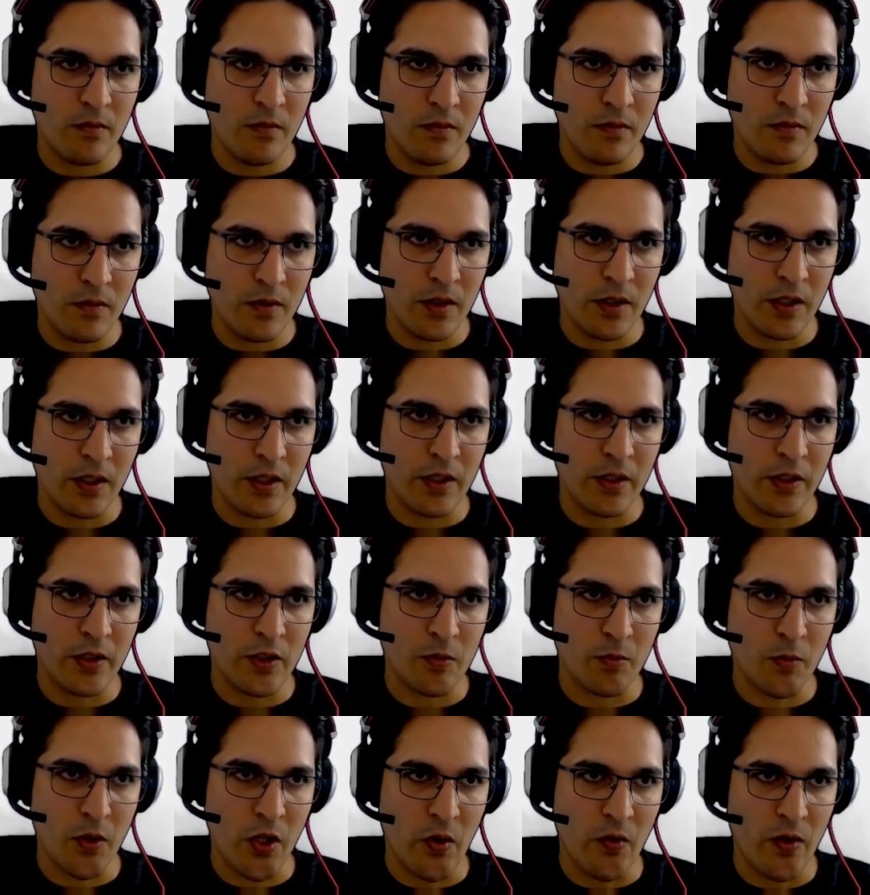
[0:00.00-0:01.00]
increased
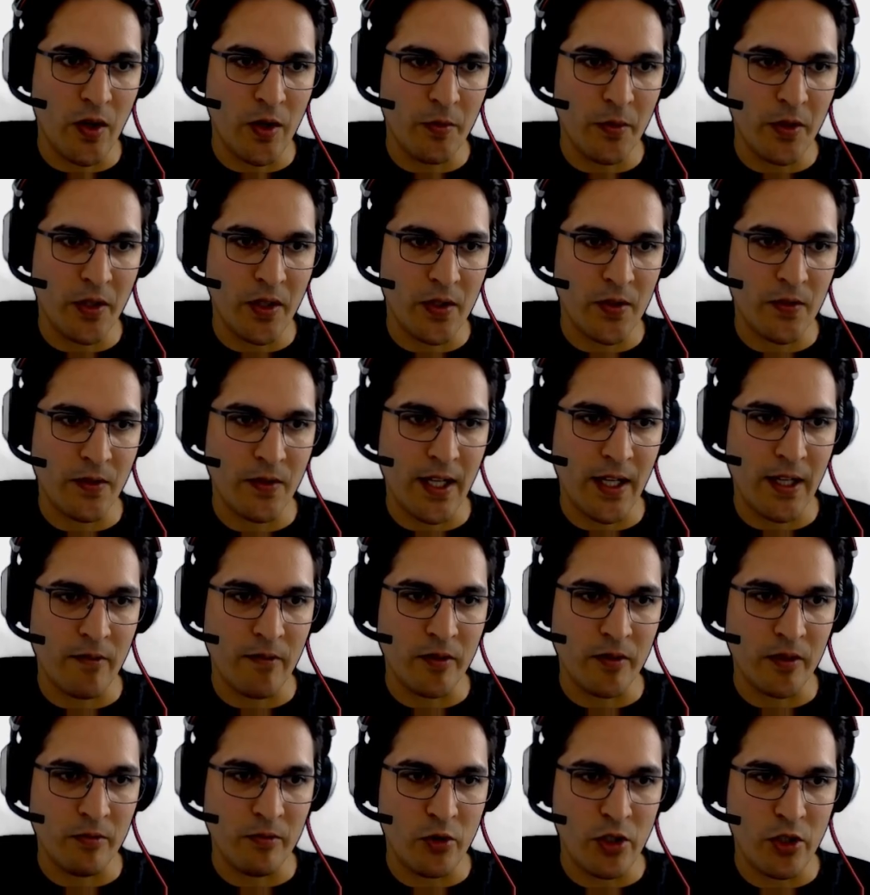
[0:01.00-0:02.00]
by 1 because we have a
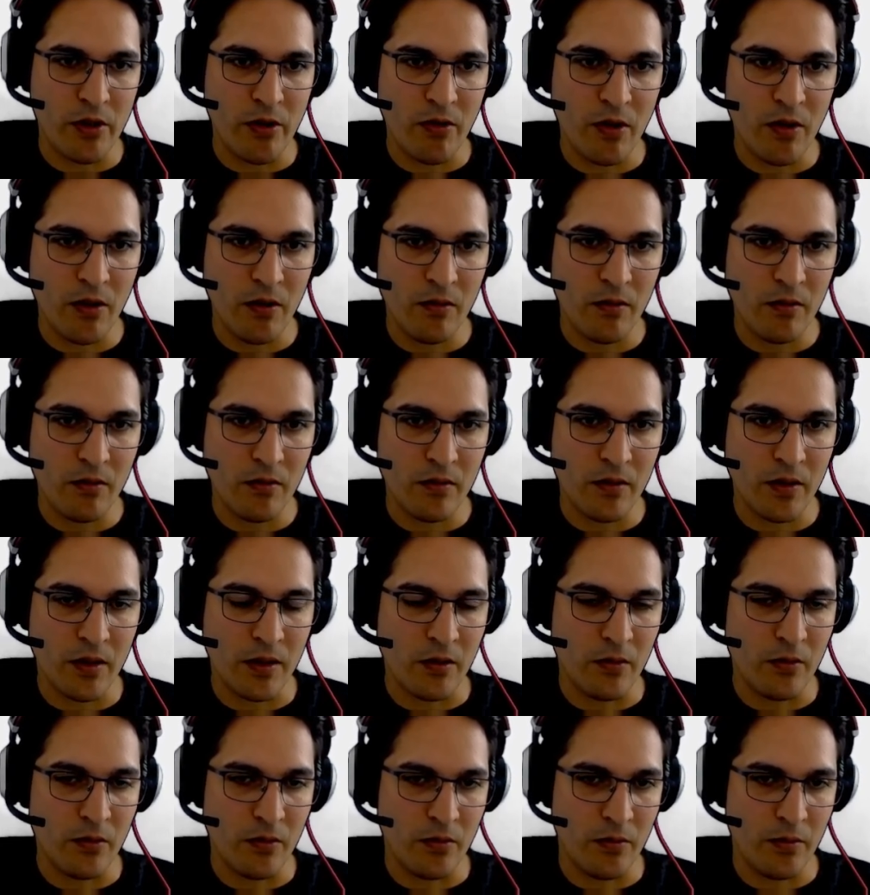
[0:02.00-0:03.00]
general
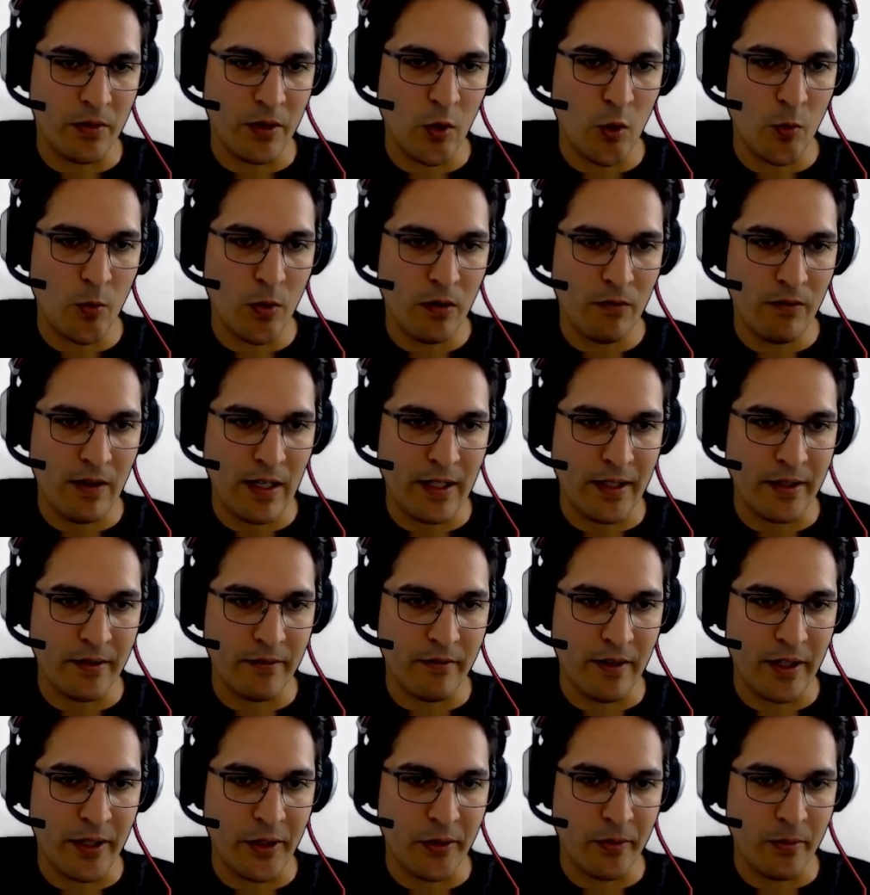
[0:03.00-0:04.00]
global
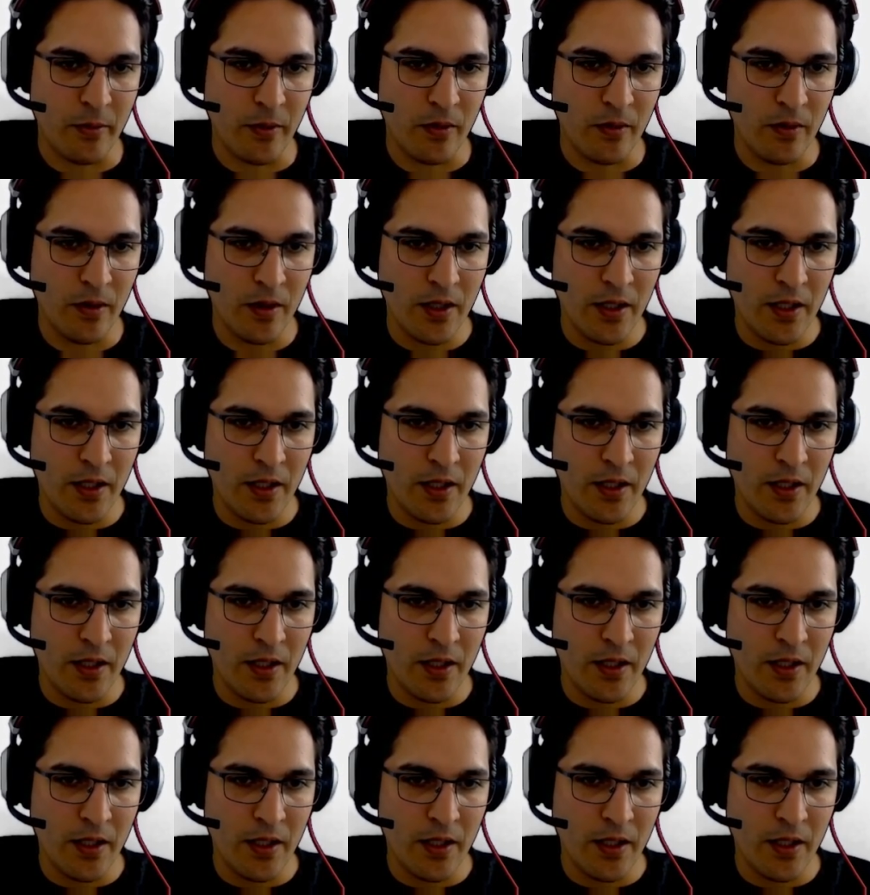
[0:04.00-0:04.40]
variable.